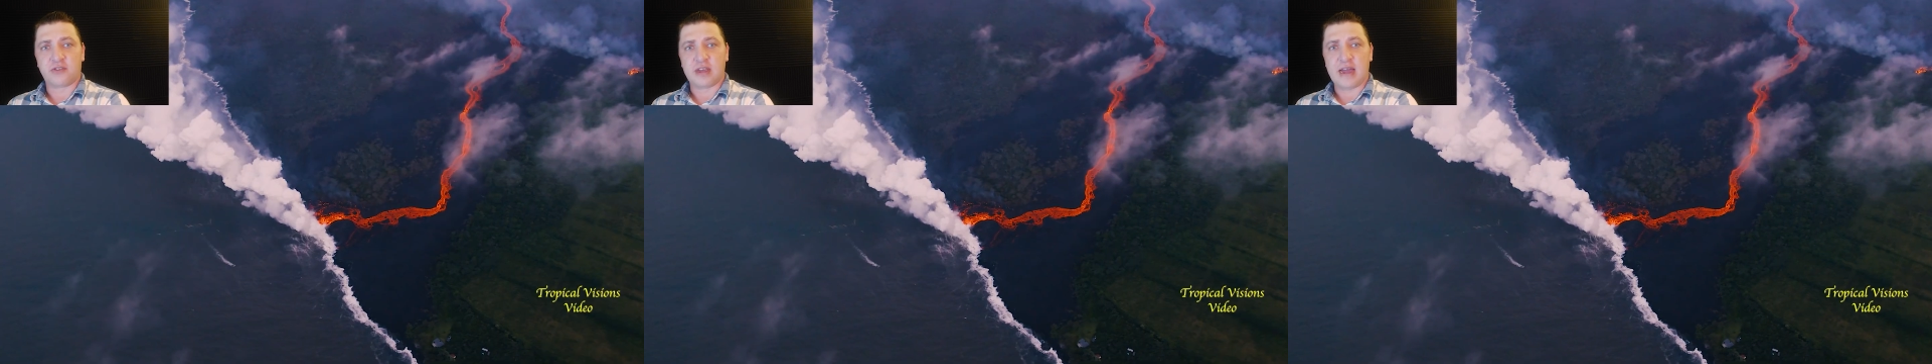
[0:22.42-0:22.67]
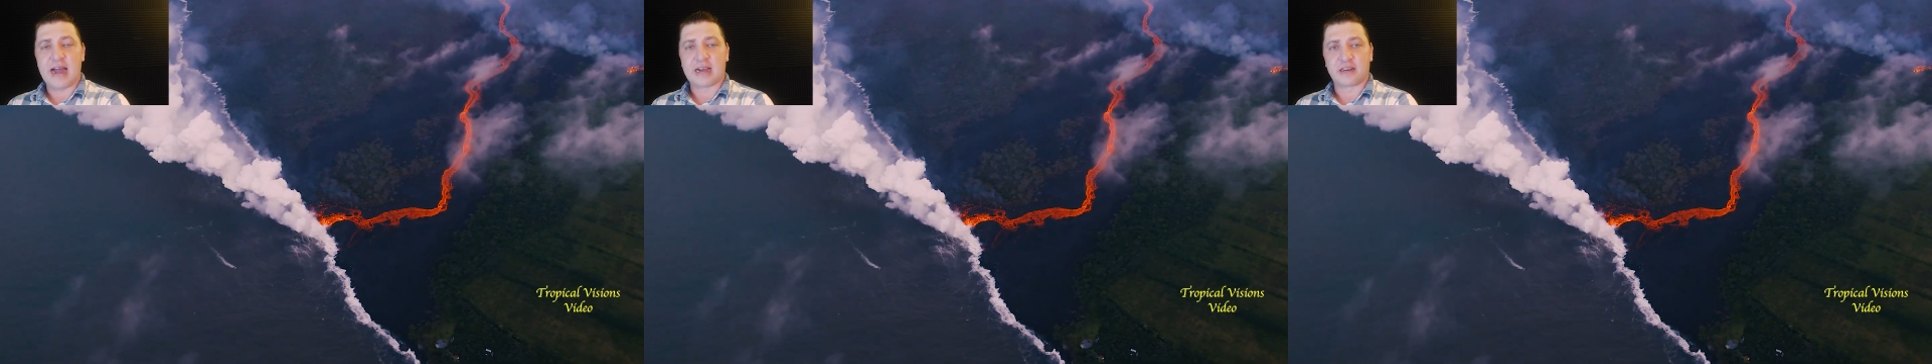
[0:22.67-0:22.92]

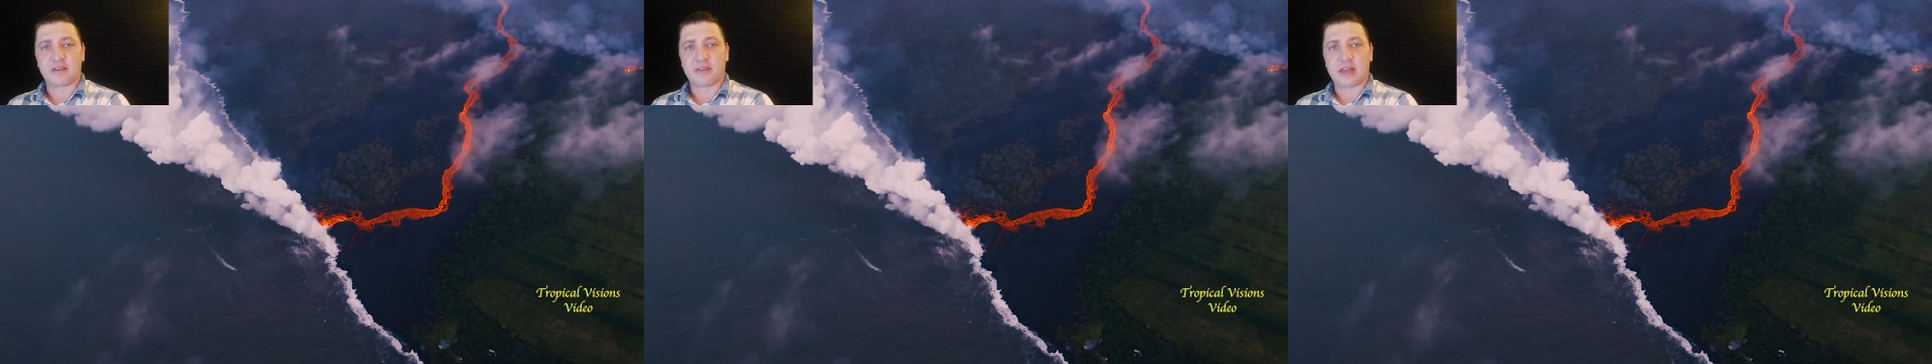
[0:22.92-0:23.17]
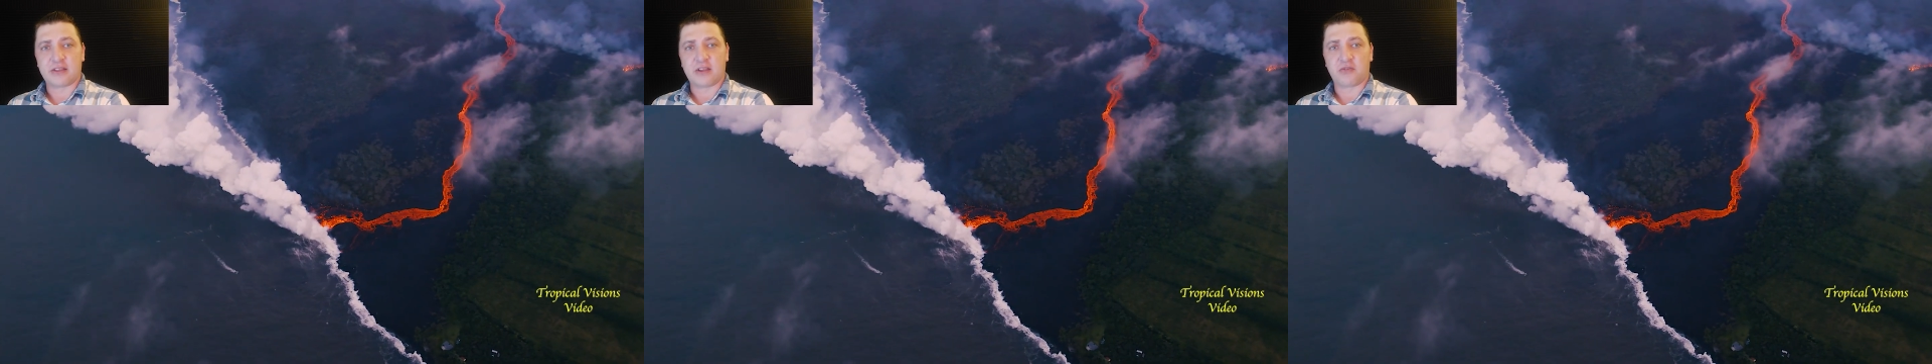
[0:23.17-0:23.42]
see active
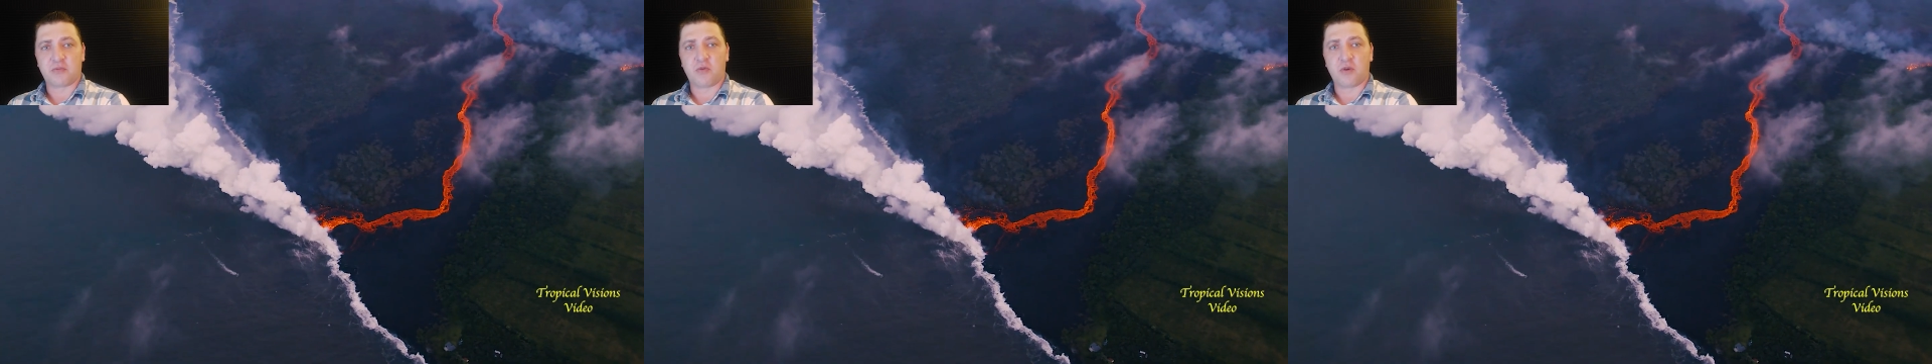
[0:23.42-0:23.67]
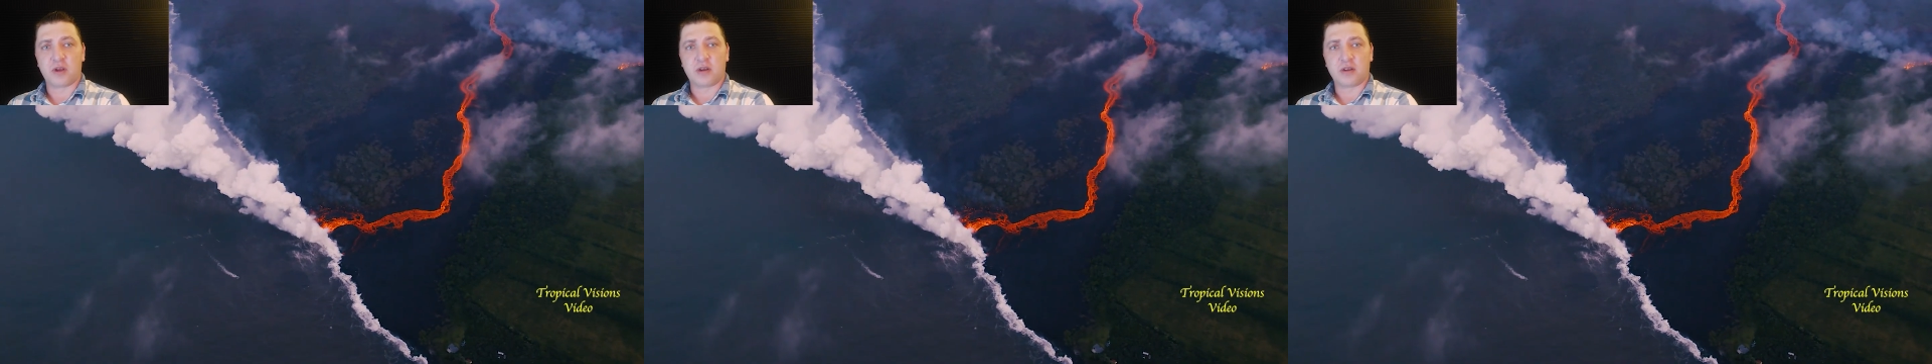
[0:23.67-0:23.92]
at this
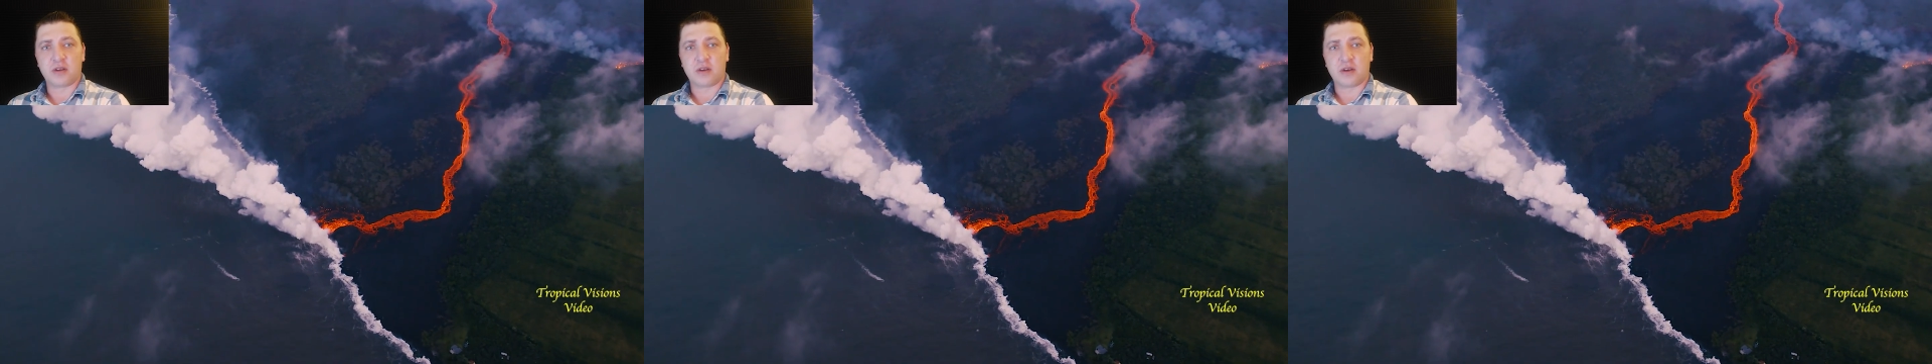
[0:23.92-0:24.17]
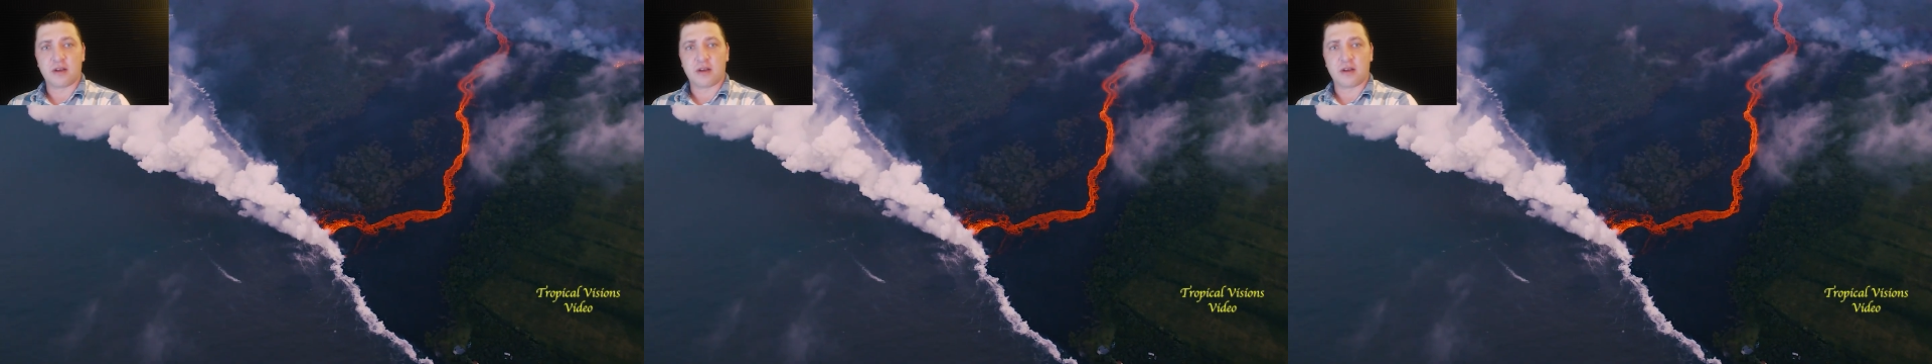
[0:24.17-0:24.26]
point.